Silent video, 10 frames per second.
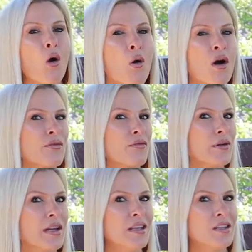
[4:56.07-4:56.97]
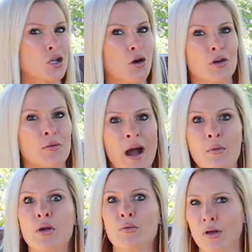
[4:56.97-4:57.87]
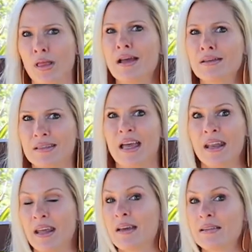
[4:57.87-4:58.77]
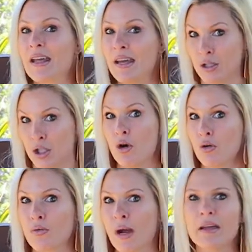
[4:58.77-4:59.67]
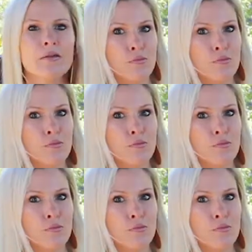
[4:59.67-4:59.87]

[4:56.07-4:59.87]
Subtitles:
or if we joke around, we realize that it is a joke, right?